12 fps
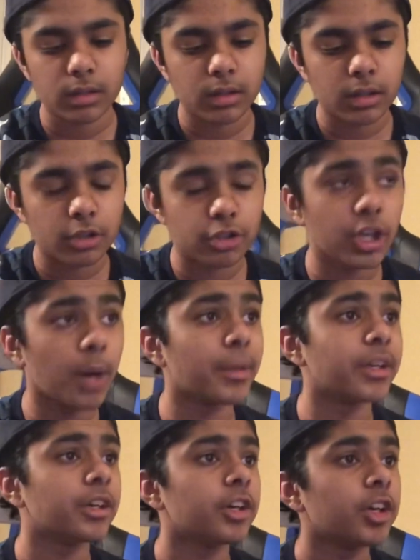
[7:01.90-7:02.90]

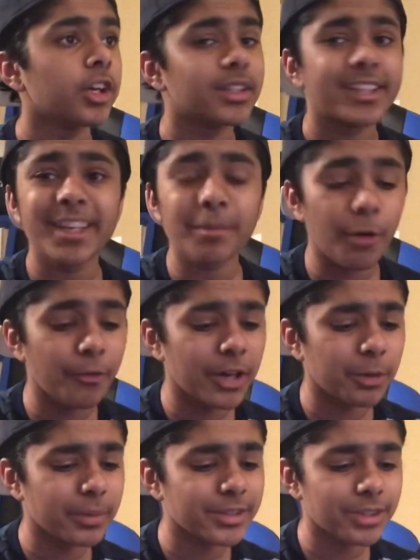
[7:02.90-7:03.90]
German. Timo Werner
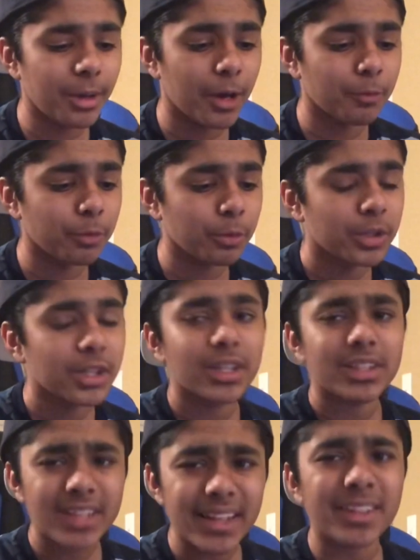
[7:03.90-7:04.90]
will be so helpful.
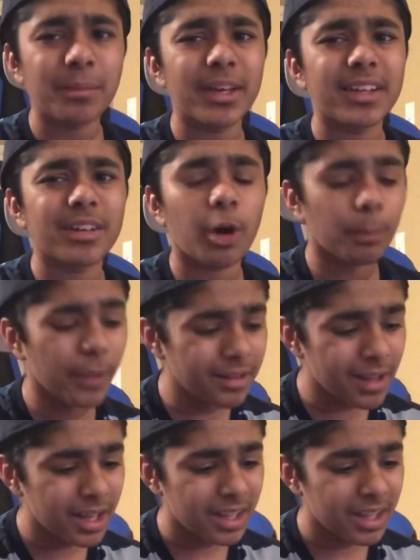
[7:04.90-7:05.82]
Centre mid. Oh, Müller?